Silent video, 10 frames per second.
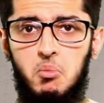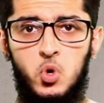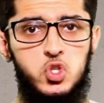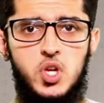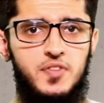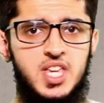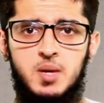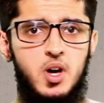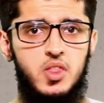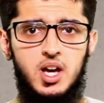What do you have to say
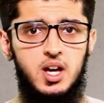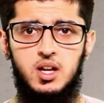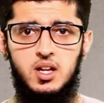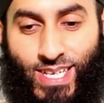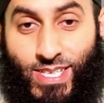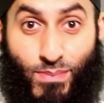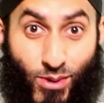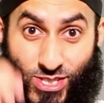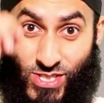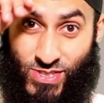about that?
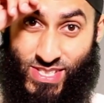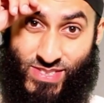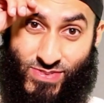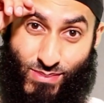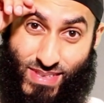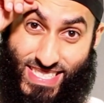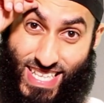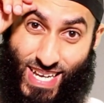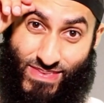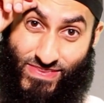Democracy is from
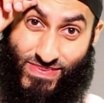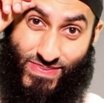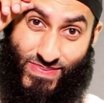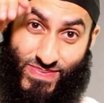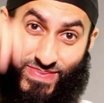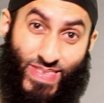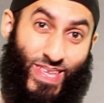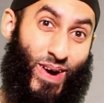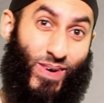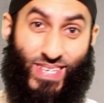Islam.
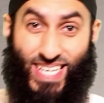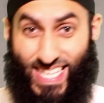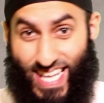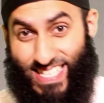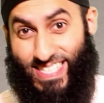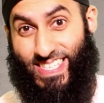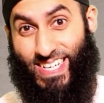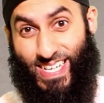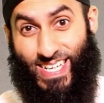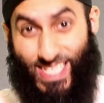Okay, that's,
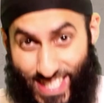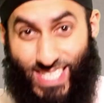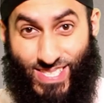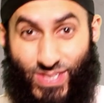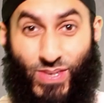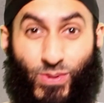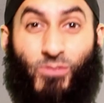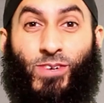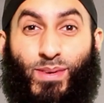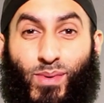uh, that's a new
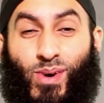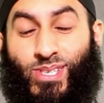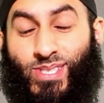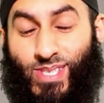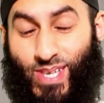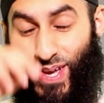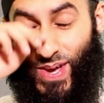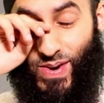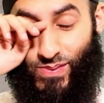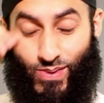one for the books.
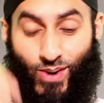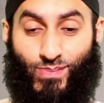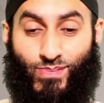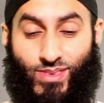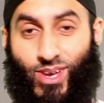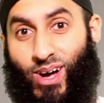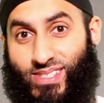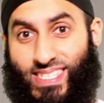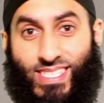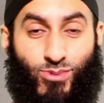Well, to
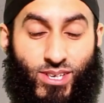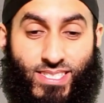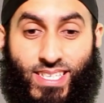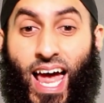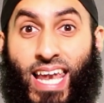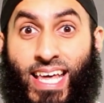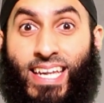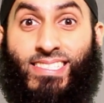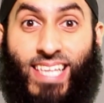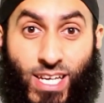answer this question, let
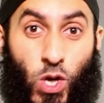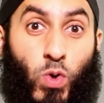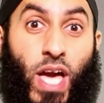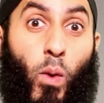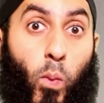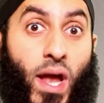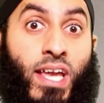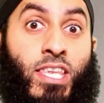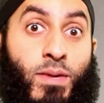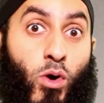us take a look at
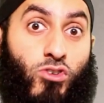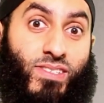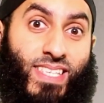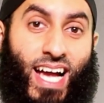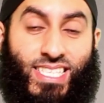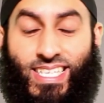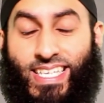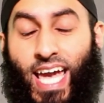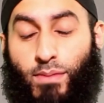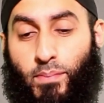when democracy actually
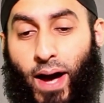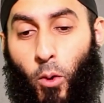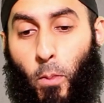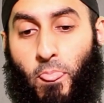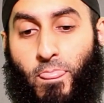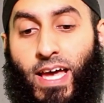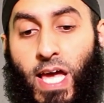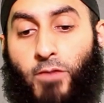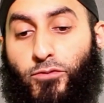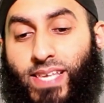came about.
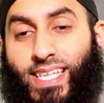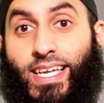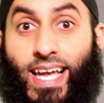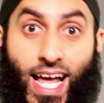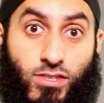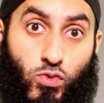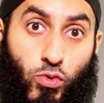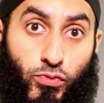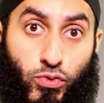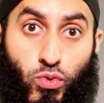If we take the
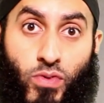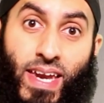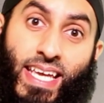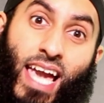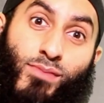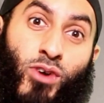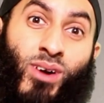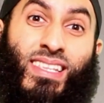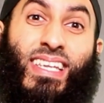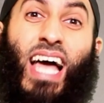classical view that it came
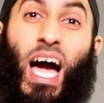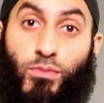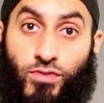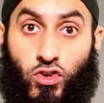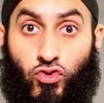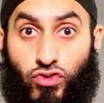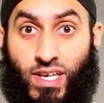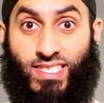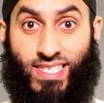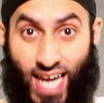around at the time of the
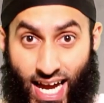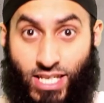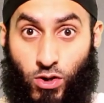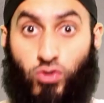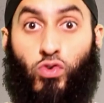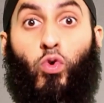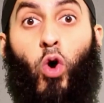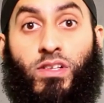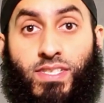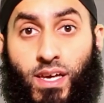Greeks as an ideological
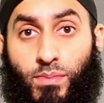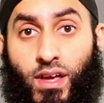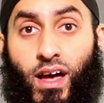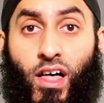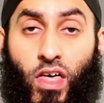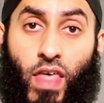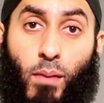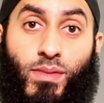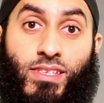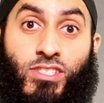concept, then
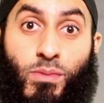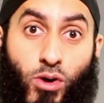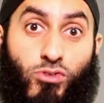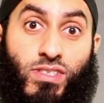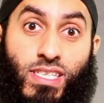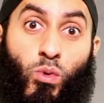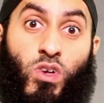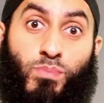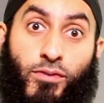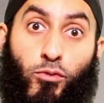that means democracy
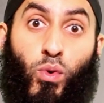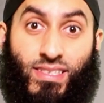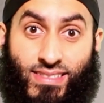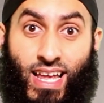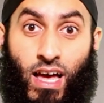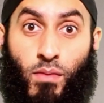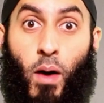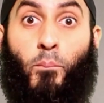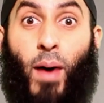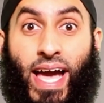was before Islam
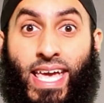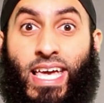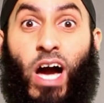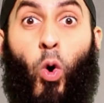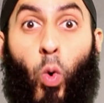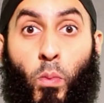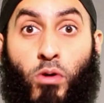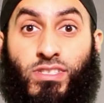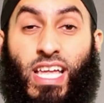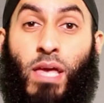by
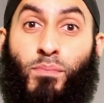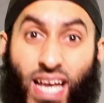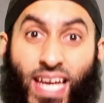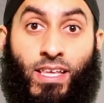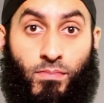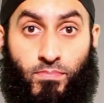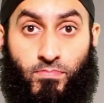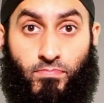almost a millennium.